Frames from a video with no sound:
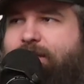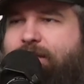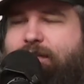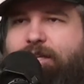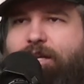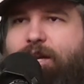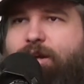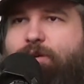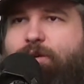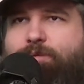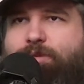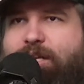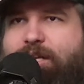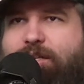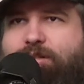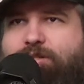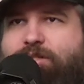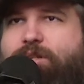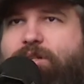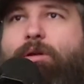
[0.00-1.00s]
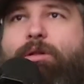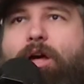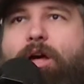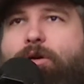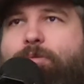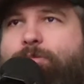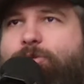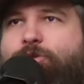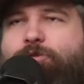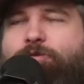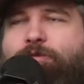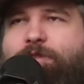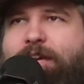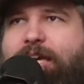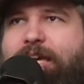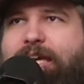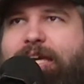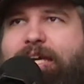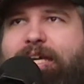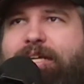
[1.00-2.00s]
The Solo
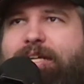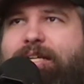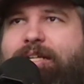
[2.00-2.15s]
movie